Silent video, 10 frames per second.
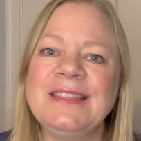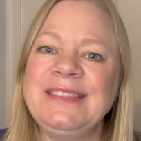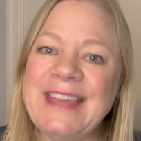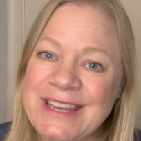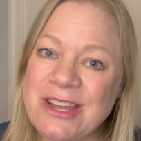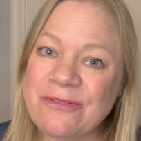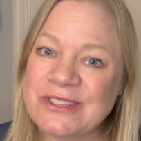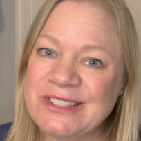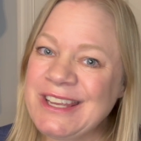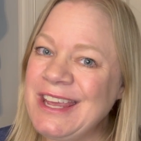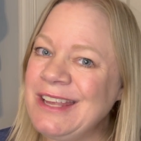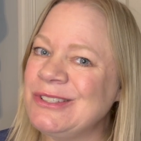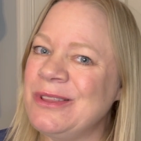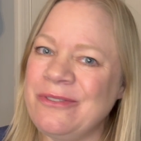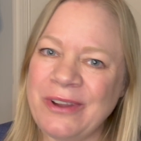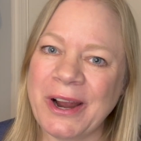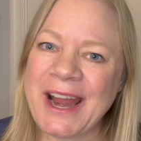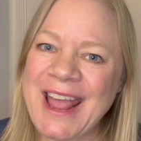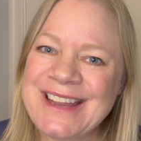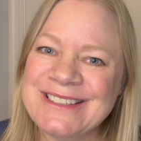Thank you for sticking to the
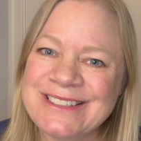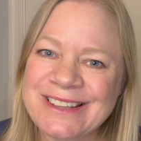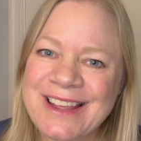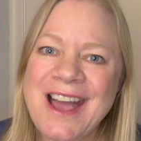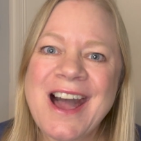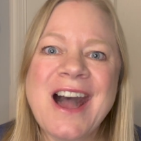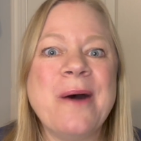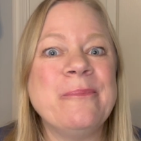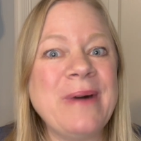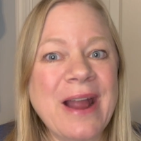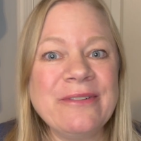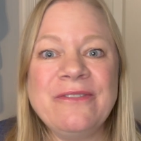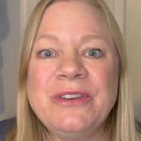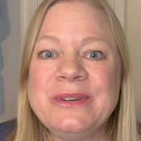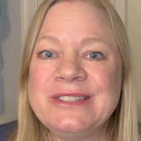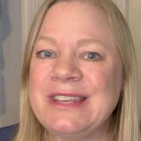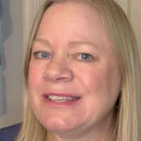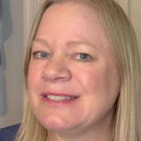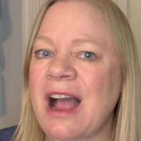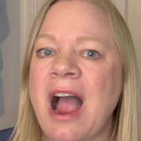very end. My review is
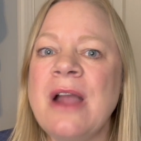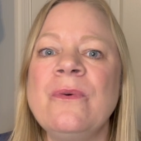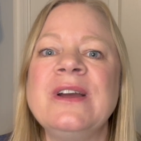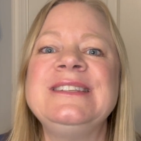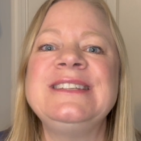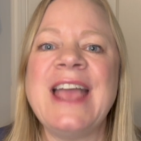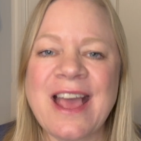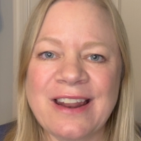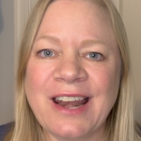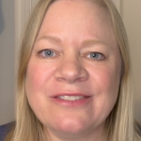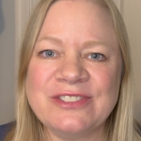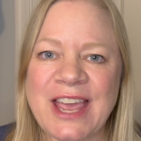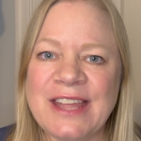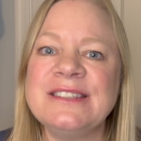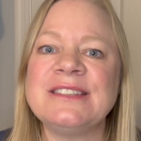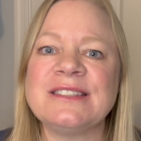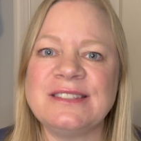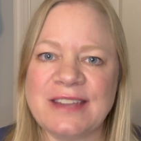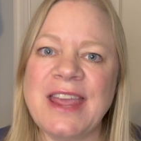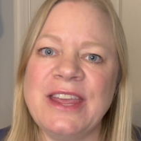this. I would 10 of 10
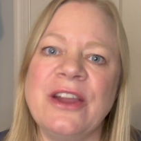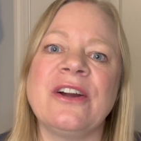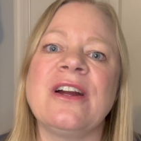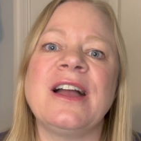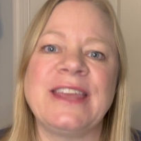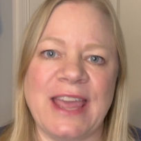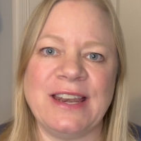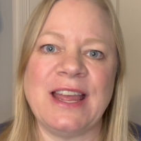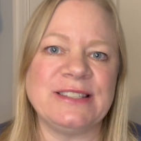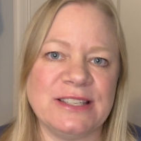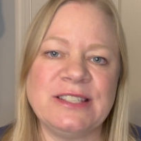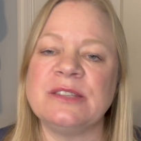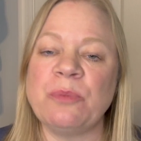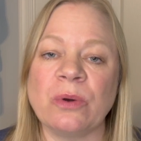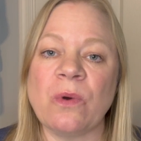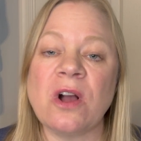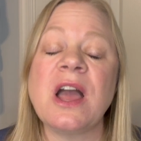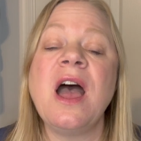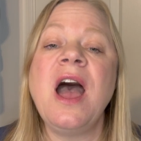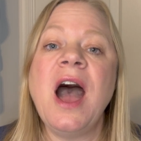stay here again at Disney's BoardWalk.
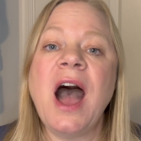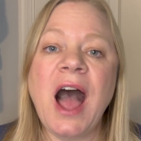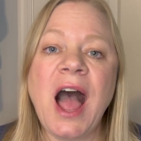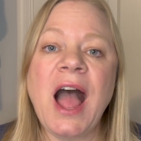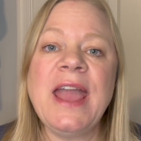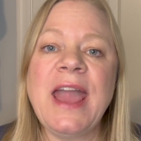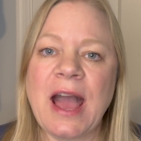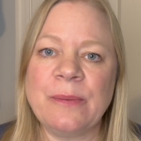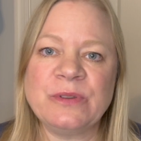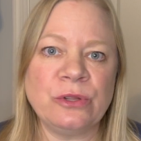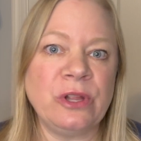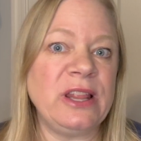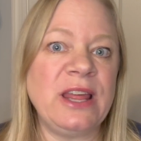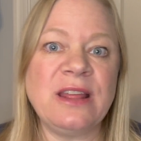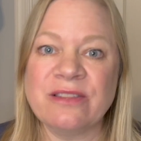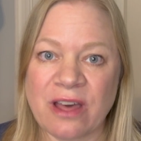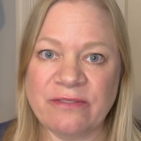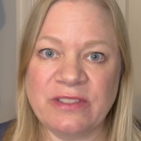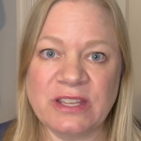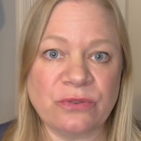I absolutely
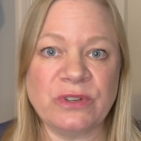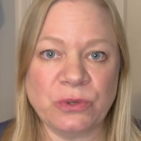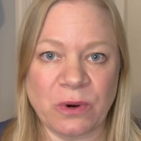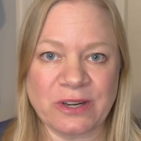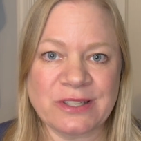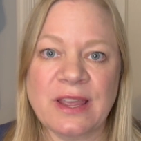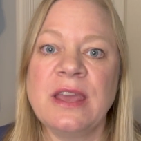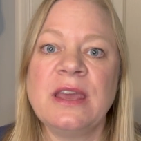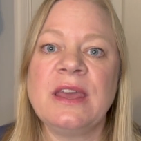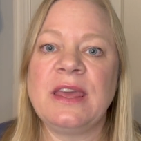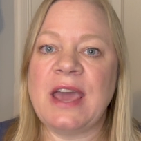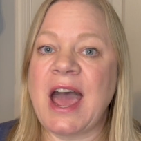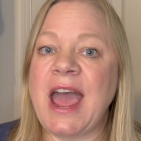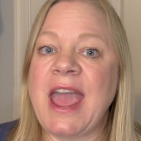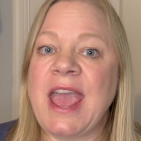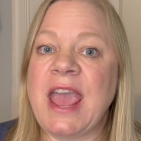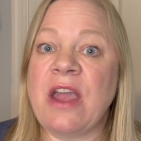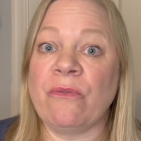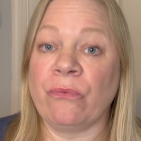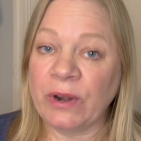loved this resort. I
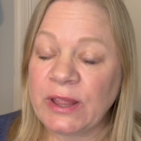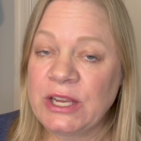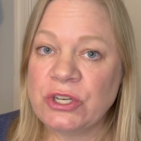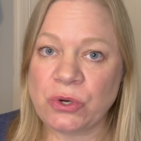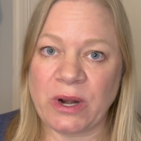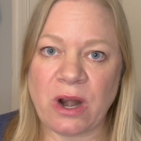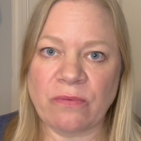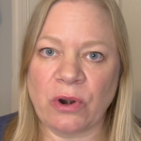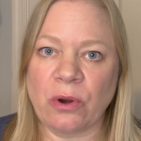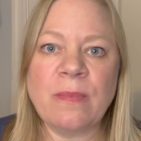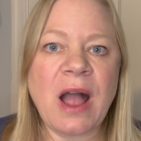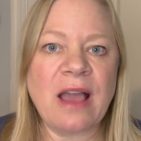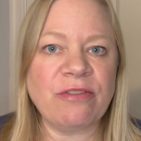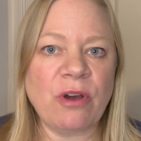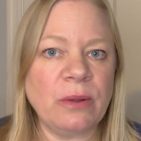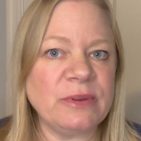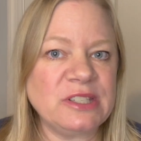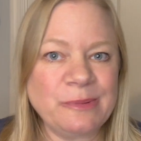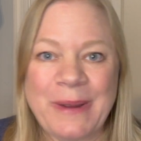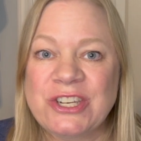really enjoyed our room. I thought it was
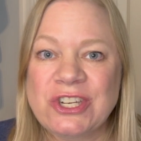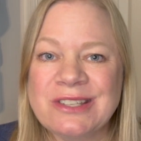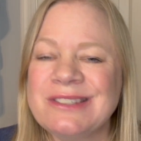spacious.